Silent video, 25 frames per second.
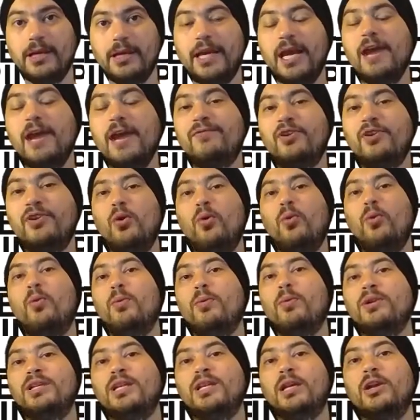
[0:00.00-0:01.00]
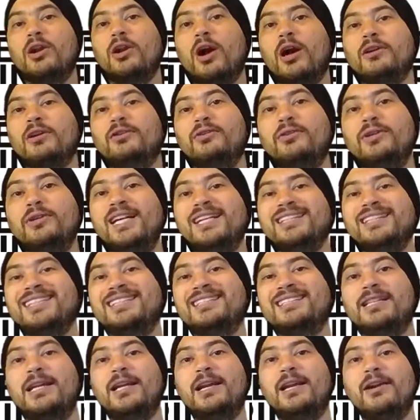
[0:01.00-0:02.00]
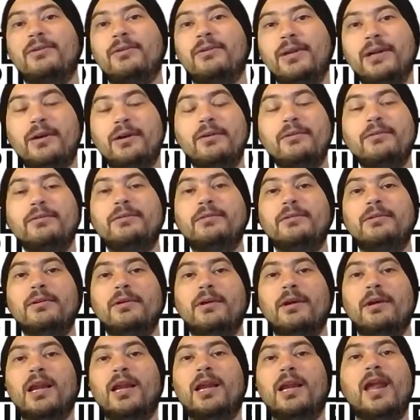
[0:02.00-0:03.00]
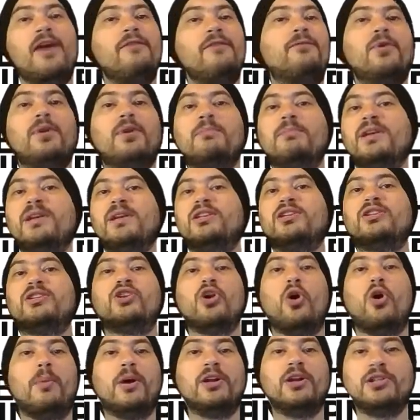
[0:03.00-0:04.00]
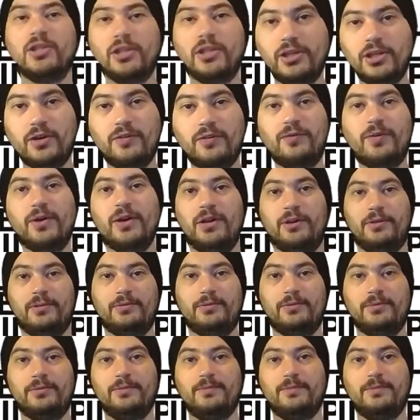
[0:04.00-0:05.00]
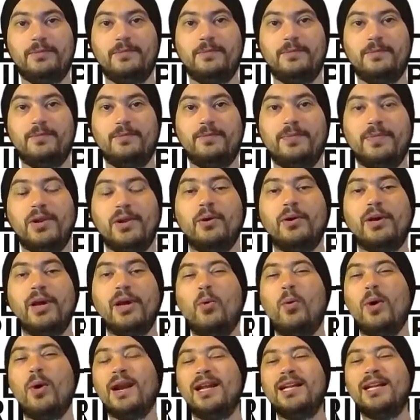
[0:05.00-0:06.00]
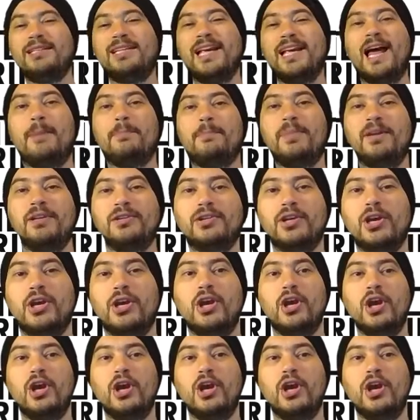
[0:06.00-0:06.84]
If you did not create the scenario, life would be so much easier for you. Okay, what else happens?